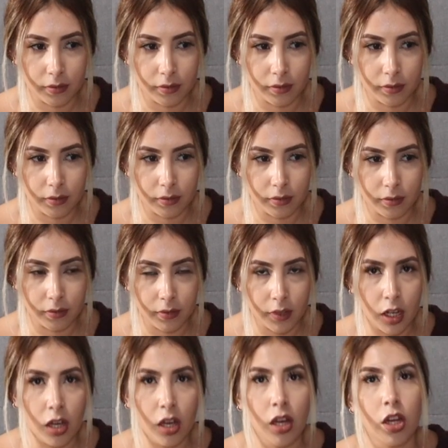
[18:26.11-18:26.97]

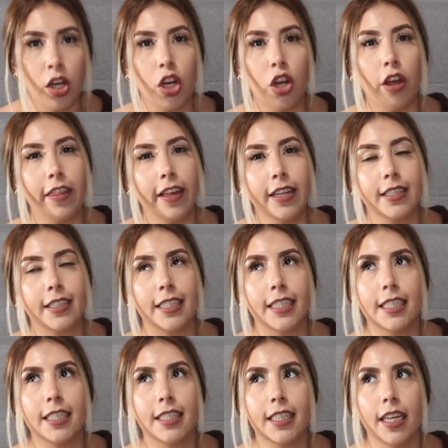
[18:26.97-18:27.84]
No, they
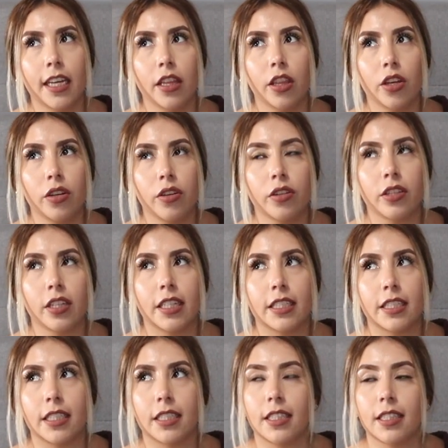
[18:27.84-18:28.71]
did say
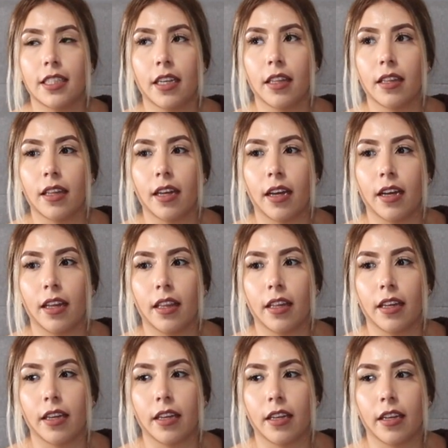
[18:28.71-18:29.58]
that
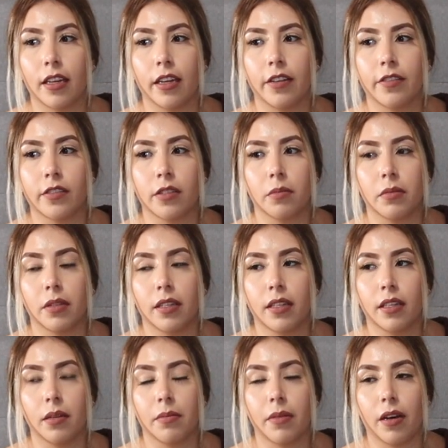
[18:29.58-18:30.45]
like if something
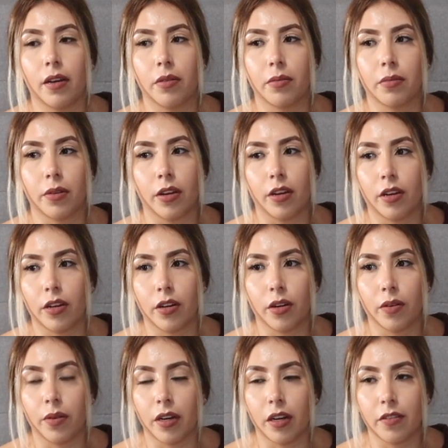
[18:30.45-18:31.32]
came out
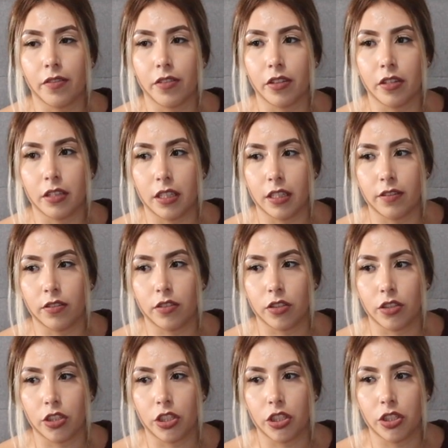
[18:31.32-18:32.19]
wrong or whatever the day of
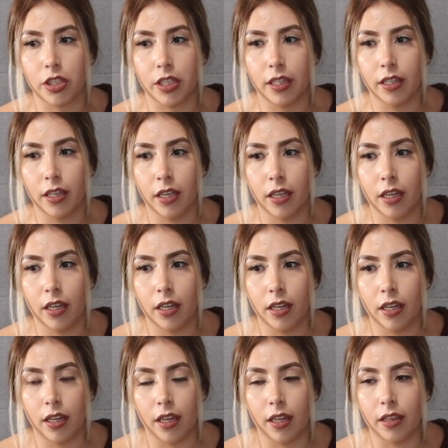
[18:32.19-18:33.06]
surgery,
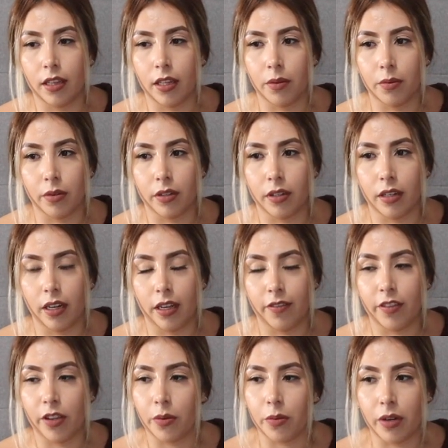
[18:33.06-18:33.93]
and
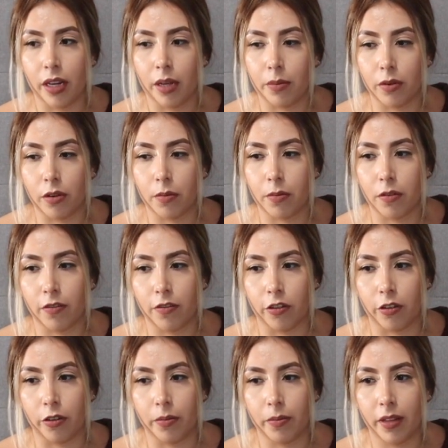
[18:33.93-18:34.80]
if they weren't able to
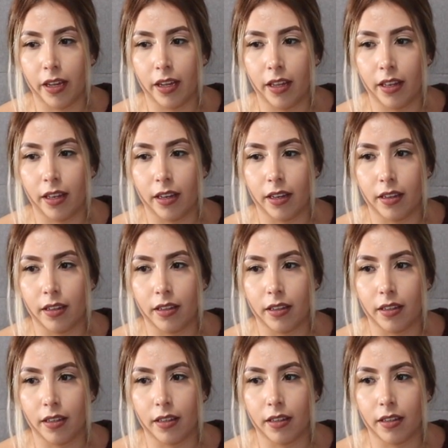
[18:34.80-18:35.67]
perform that
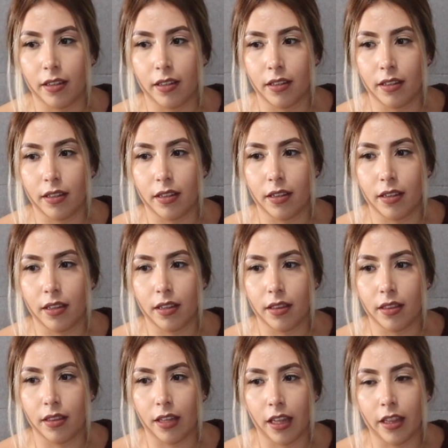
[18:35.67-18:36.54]

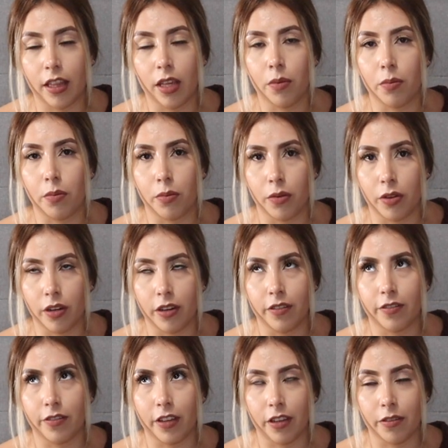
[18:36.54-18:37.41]
they would
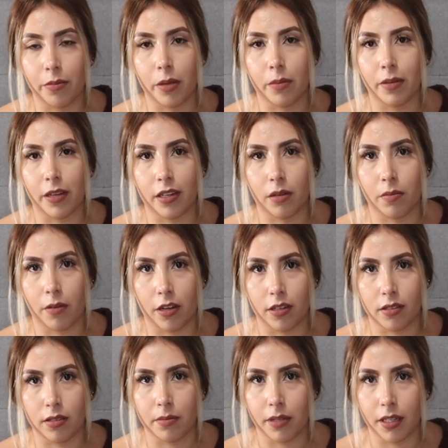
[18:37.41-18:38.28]
have gave me my
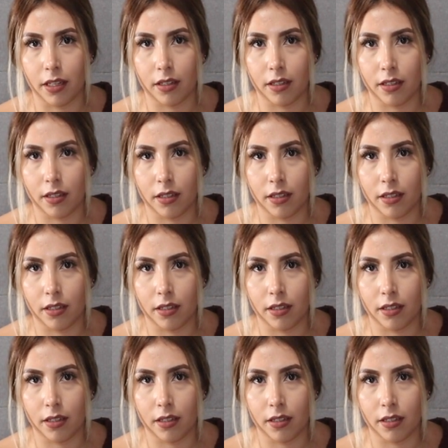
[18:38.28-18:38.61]
deposit back.